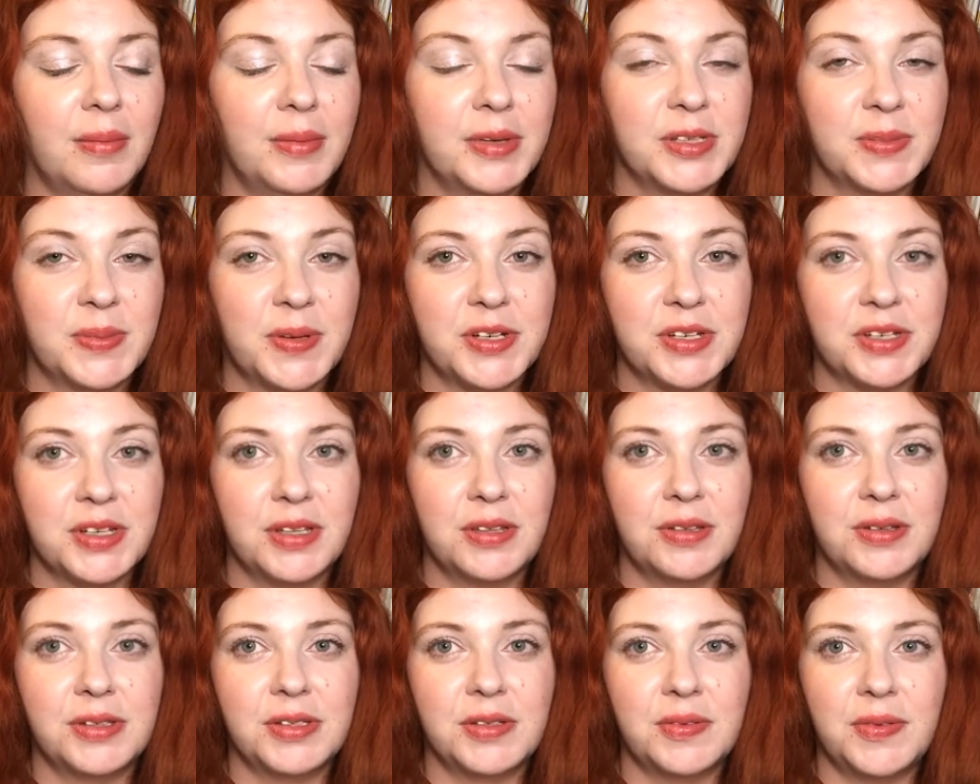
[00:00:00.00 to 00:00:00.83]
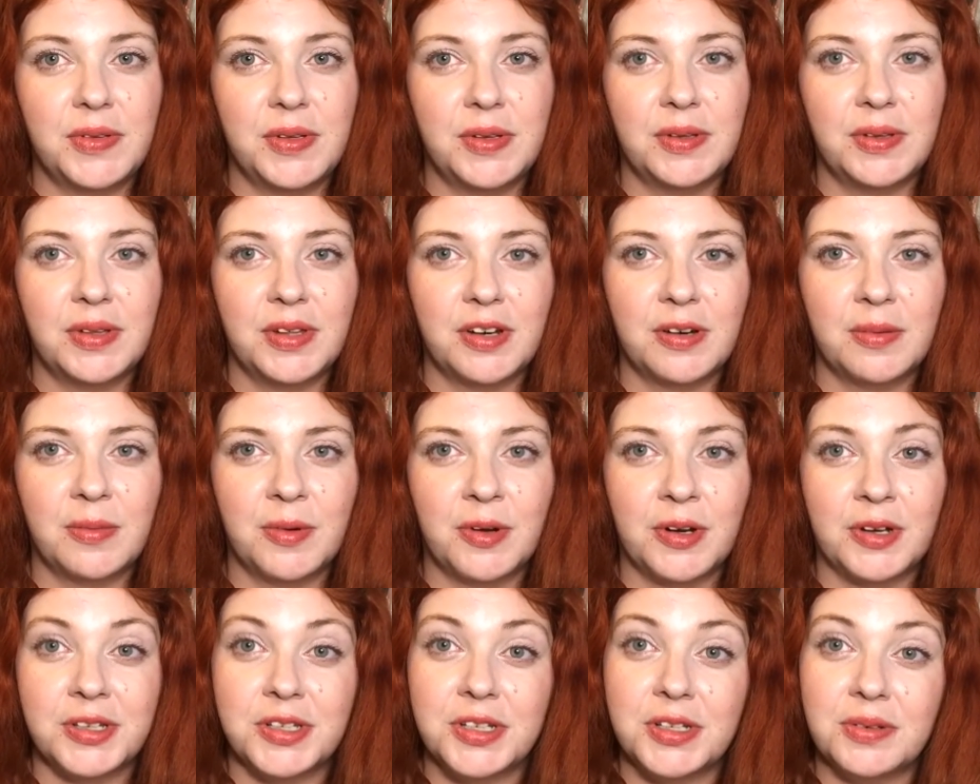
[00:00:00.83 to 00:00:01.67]
Especially those of you that are
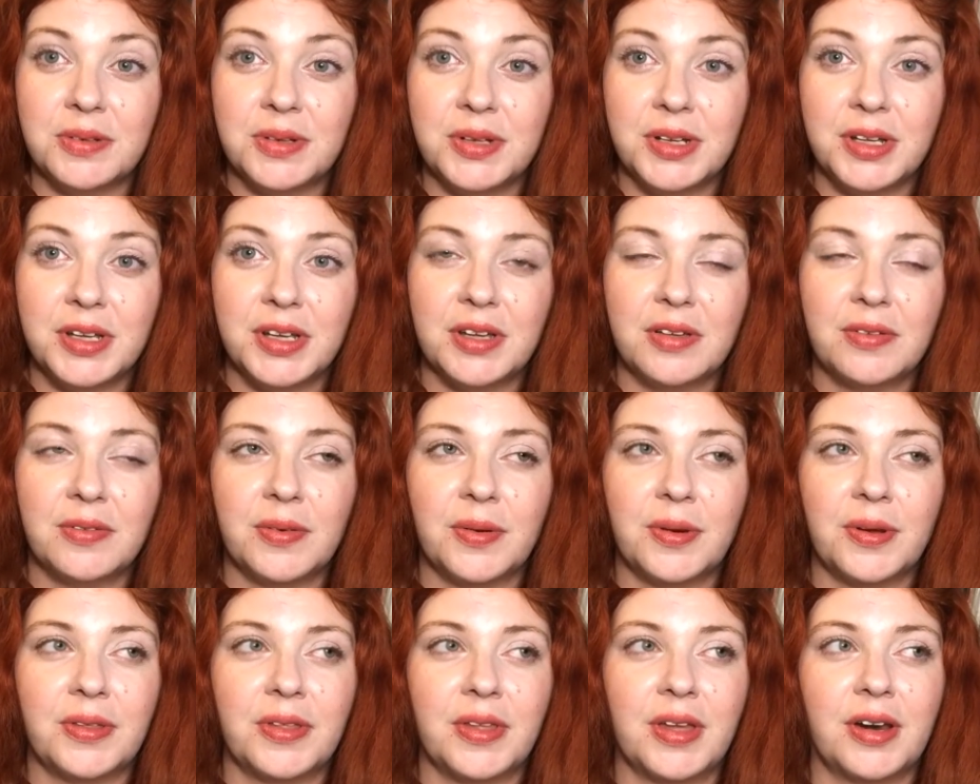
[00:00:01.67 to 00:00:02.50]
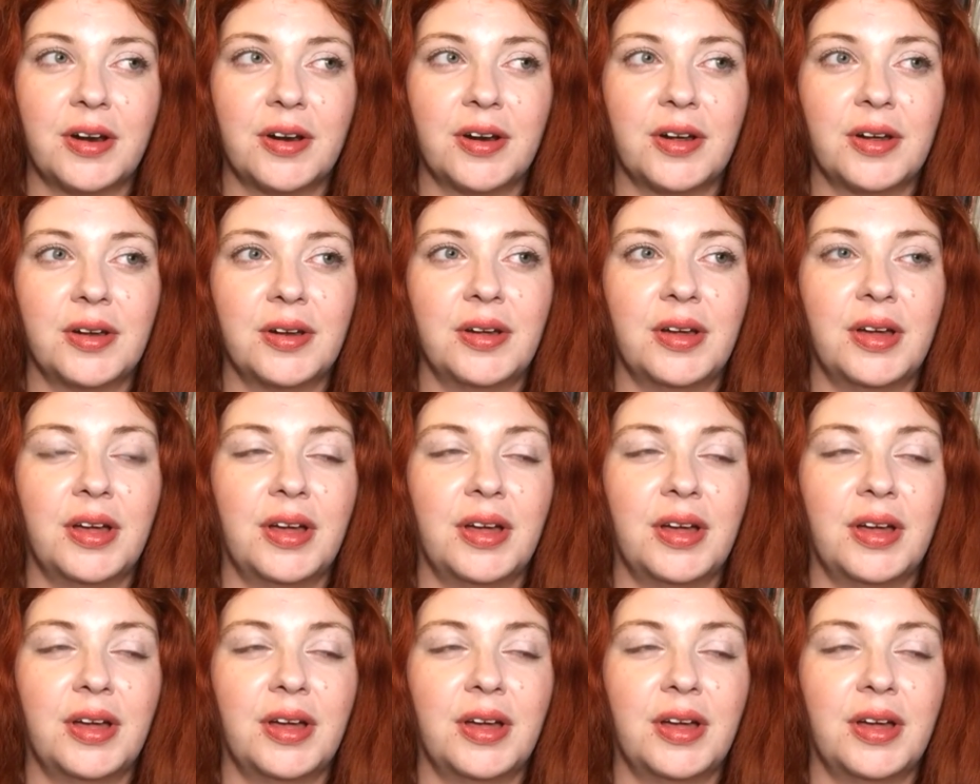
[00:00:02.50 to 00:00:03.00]
more intuitive or that are,